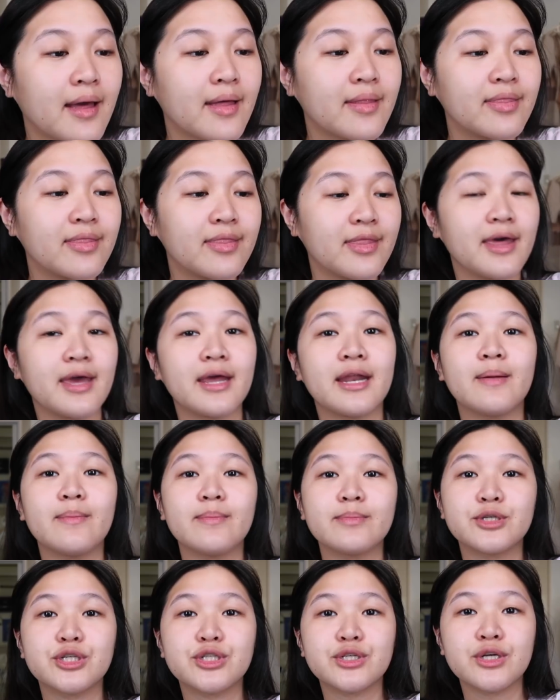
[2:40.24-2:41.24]
and then
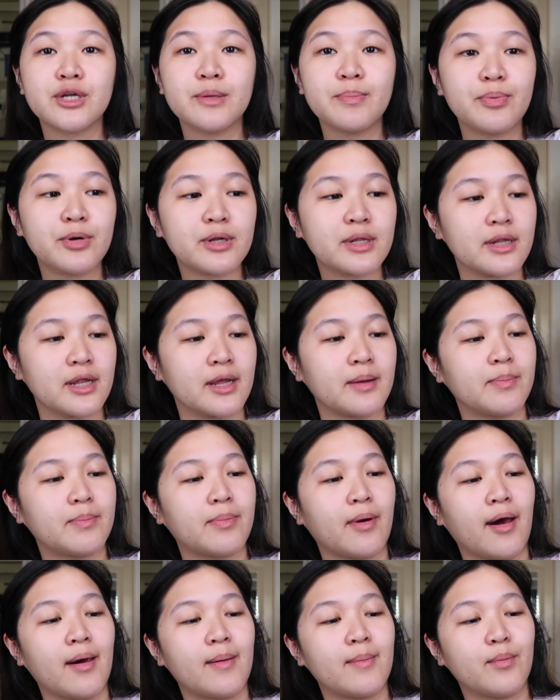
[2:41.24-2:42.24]
I'm just gonna put lip
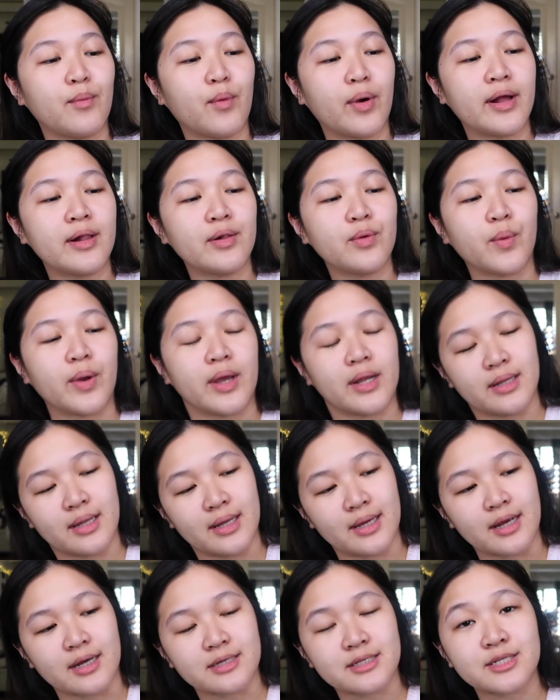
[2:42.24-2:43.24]
balm while
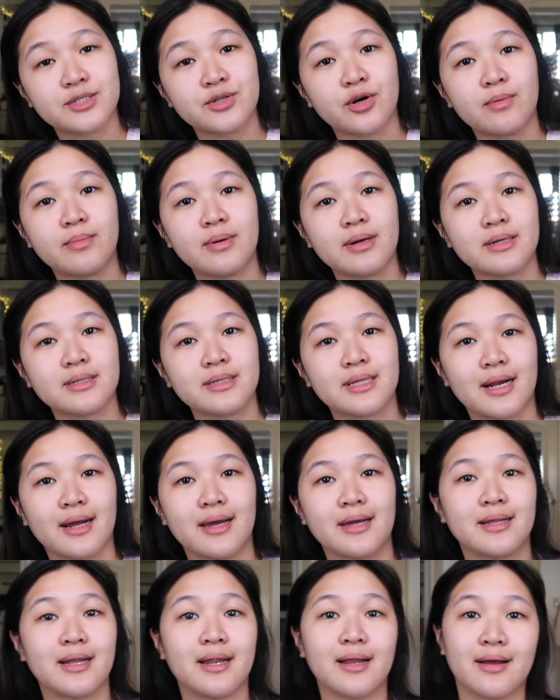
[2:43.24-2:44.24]
waiting kasi sobrang
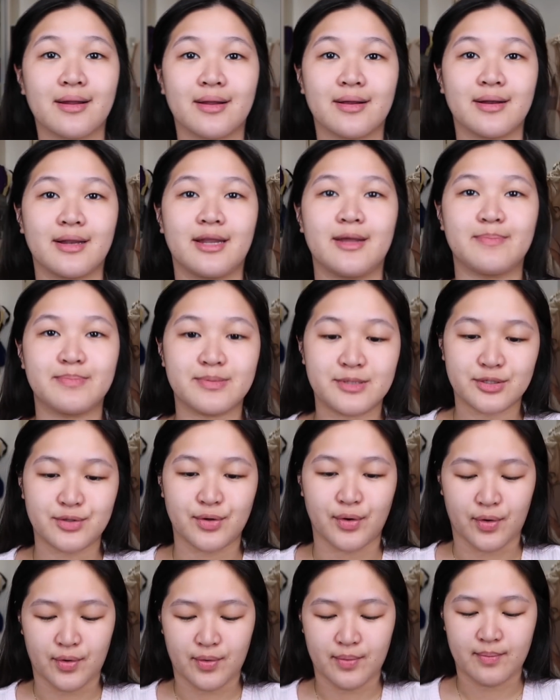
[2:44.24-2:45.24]
dry talaga ng lips
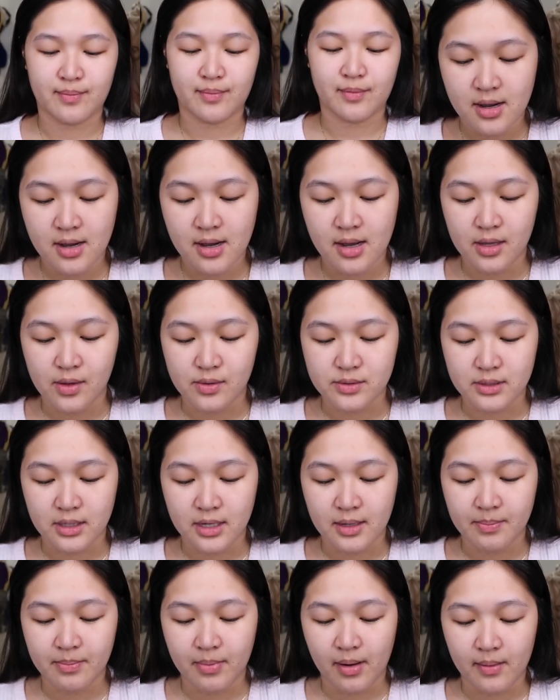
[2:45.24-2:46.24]
ko. I use a
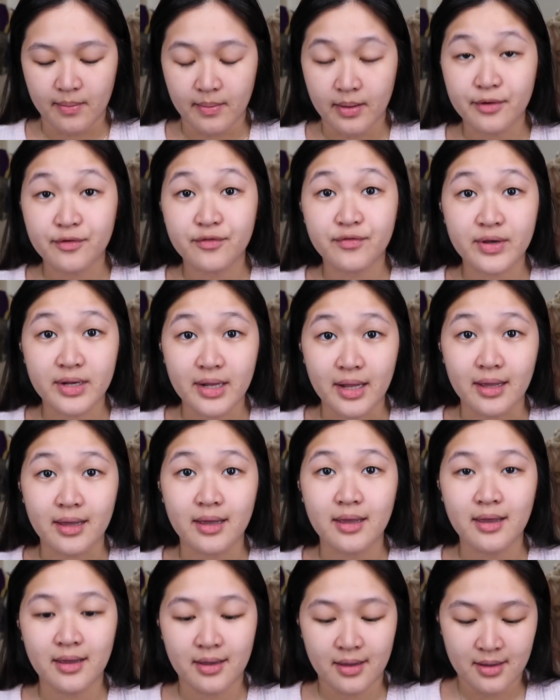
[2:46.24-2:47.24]
lip balm every
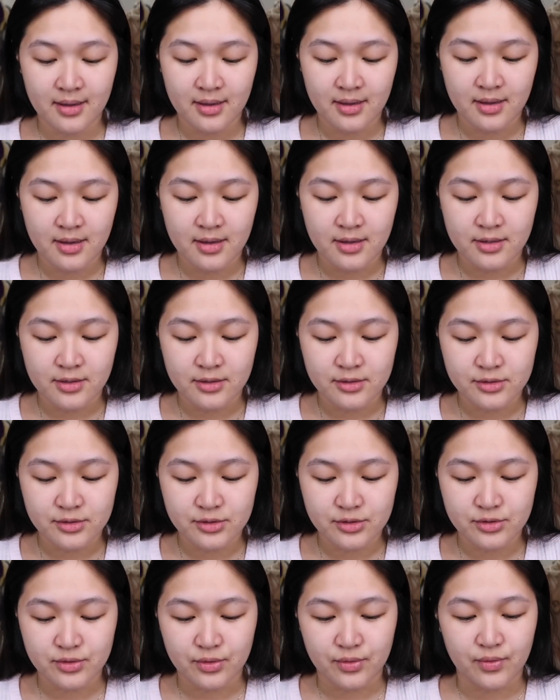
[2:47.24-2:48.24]
day.
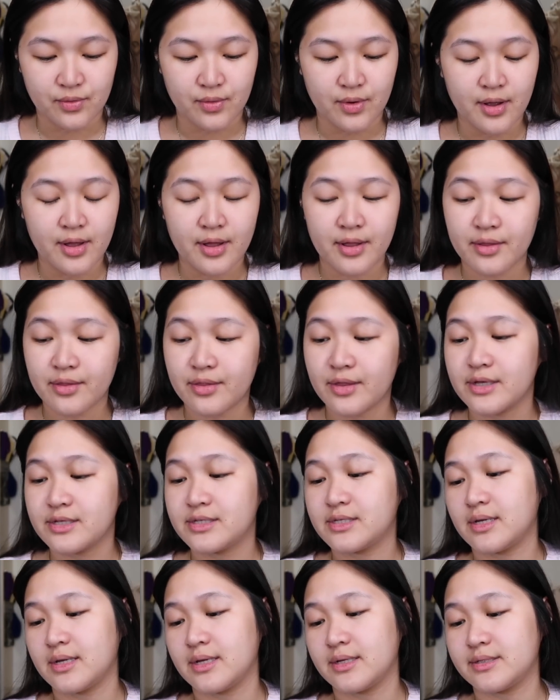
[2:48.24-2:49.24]
So
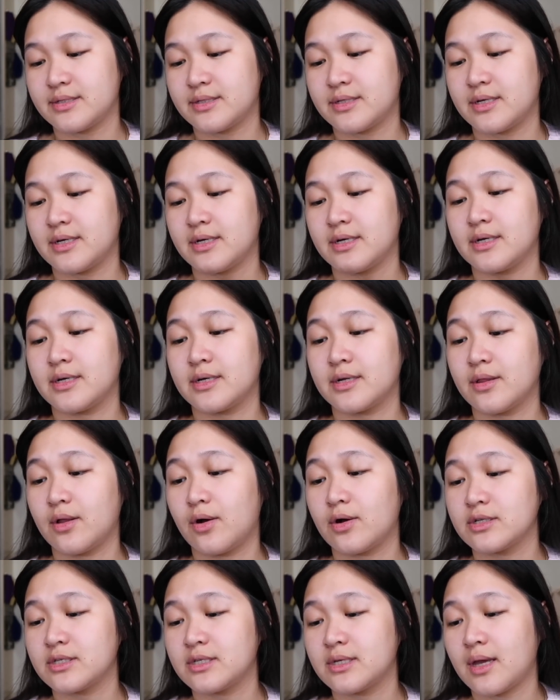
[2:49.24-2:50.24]
this is the
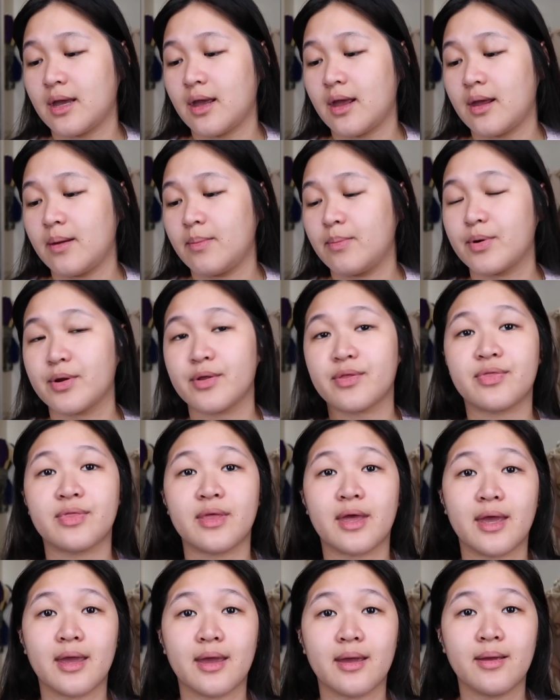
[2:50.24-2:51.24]
Glossier
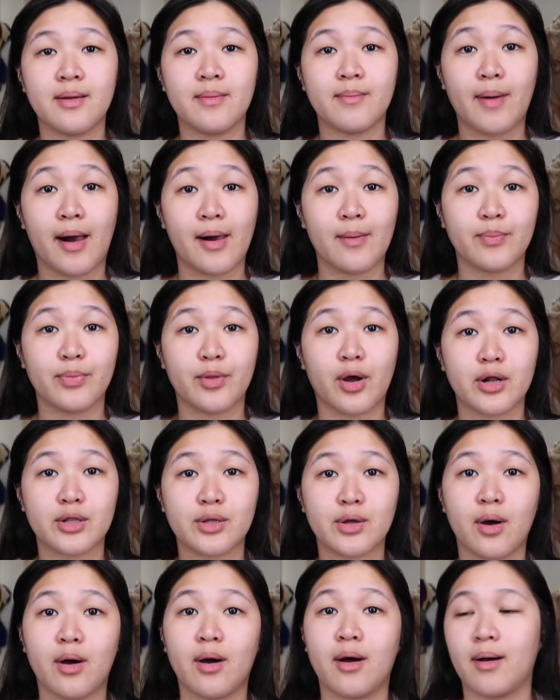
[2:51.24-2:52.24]
Birthday
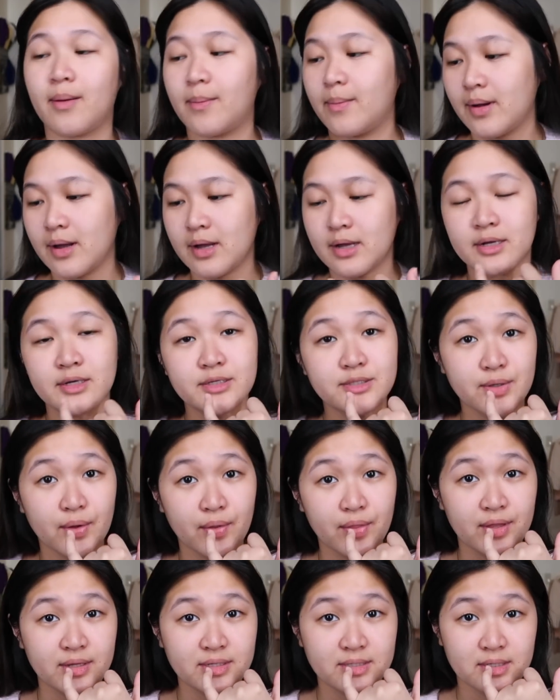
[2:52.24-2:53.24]
Balm.com. So
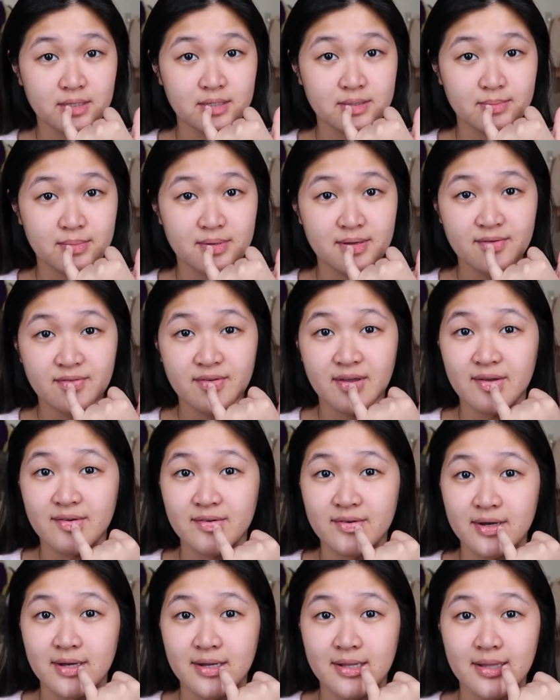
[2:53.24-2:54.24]
this is my
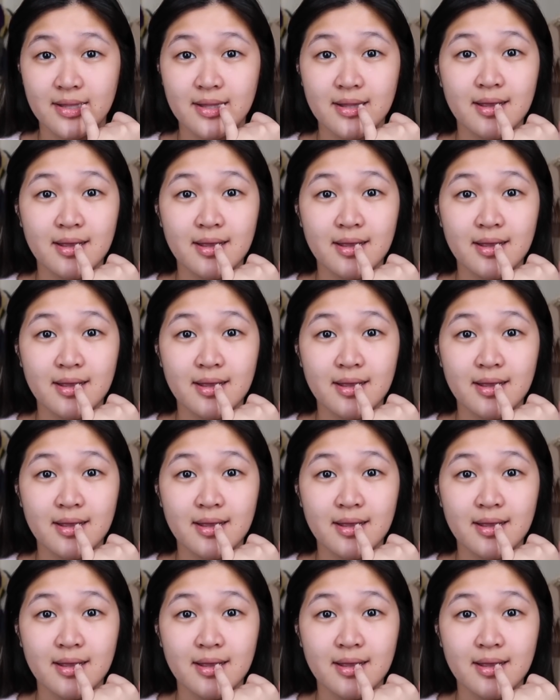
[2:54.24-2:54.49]
favorite.